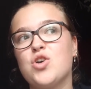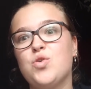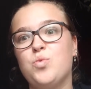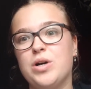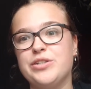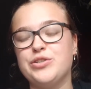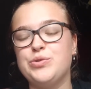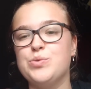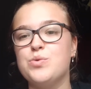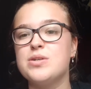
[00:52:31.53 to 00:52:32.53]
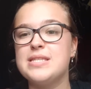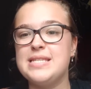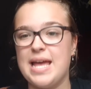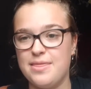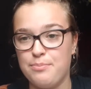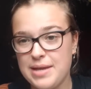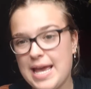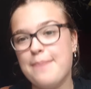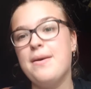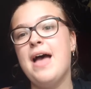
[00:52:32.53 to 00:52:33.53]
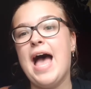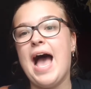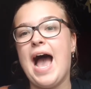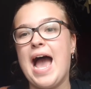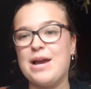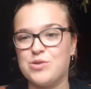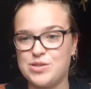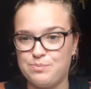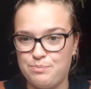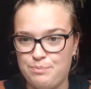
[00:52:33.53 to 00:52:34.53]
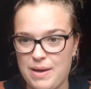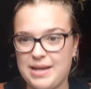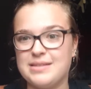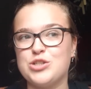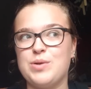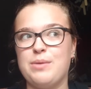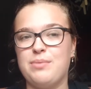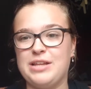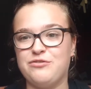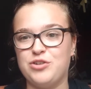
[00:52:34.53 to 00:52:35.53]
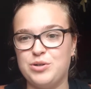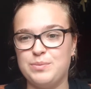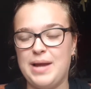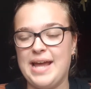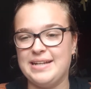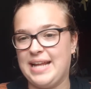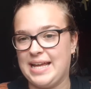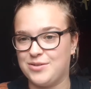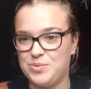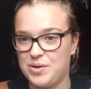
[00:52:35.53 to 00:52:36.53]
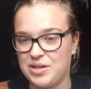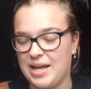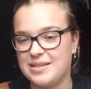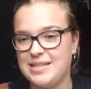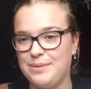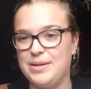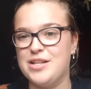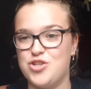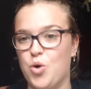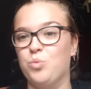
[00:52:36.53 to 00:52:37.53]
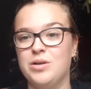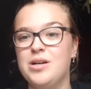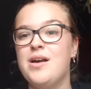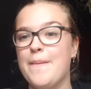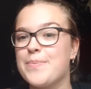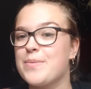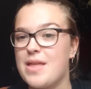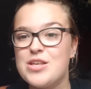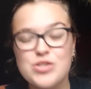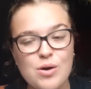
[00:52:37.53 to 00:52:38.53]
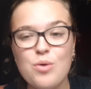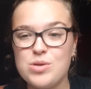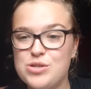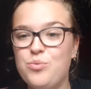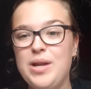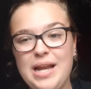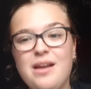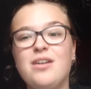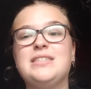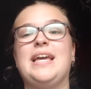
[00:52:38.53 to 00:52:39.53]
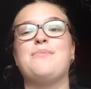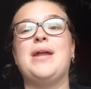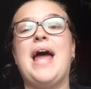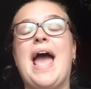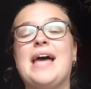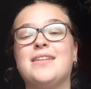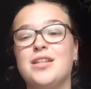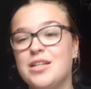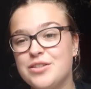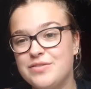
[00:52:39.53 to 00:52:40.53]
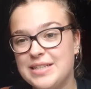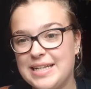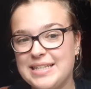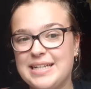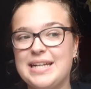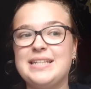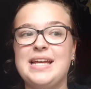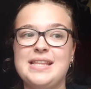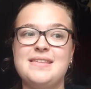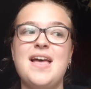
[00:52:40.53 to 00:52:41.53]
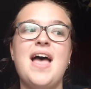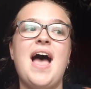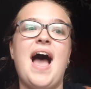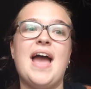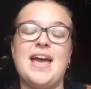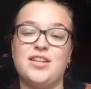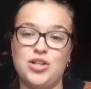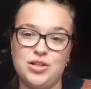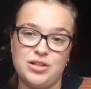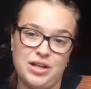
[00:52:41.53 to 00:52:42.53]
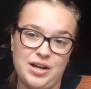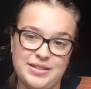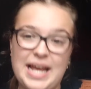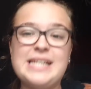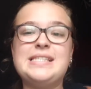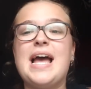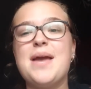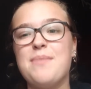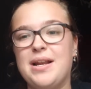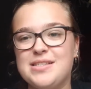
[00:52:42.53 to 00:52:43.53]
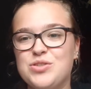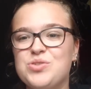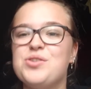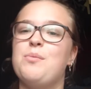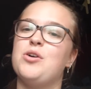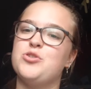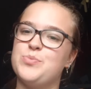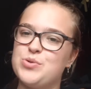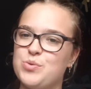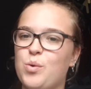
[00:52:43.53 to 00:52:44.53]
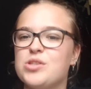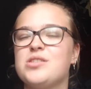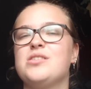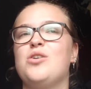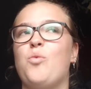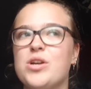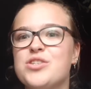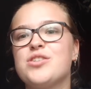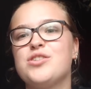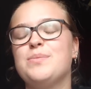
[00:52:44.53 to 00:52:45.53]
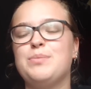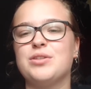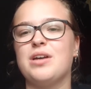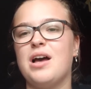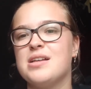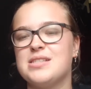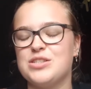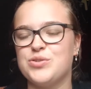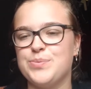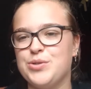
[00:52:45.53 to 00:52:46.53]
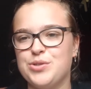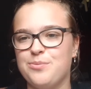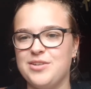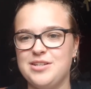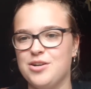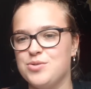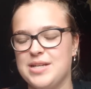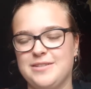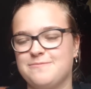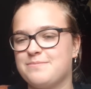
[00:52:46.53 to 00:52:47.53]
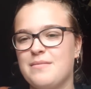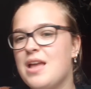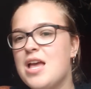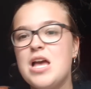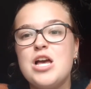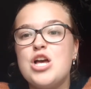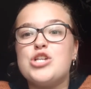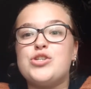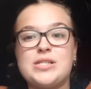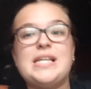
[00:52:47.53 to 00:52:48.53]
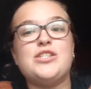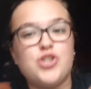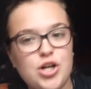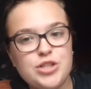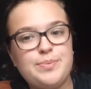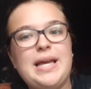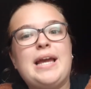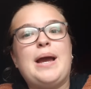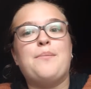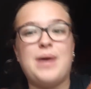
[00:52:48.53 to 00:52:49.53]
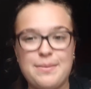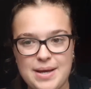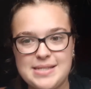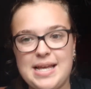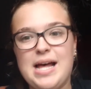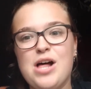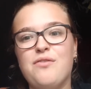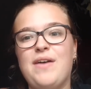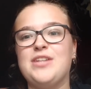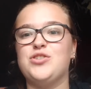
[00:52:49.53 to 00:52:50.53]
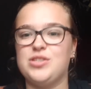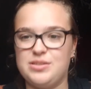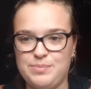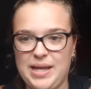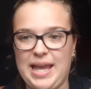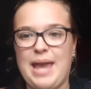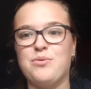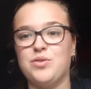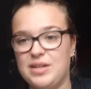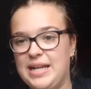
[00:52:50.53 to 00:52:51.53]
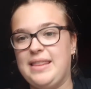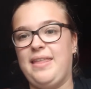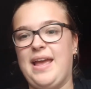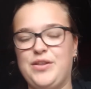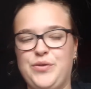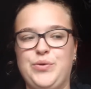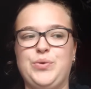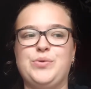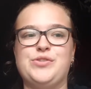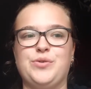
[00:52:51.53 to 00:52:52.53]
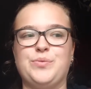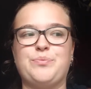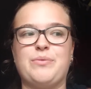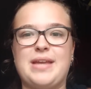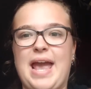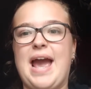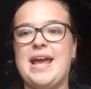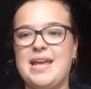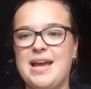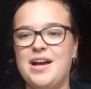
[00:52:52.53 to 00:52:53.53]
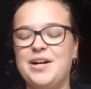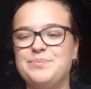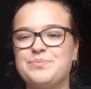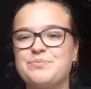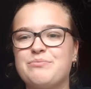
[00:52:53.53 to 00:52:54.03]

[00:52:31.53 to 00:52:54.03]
9:45 p.m. I was back at the train platform, and then I had to walk like 10 minutes home. So it was a really long day, but I had a lot of knitting that I did. I had a nice time. I listened to some audiobook, watched some podcasts and some YouTube videos, and just enjoyed being by myself and just being able to knit and do. So I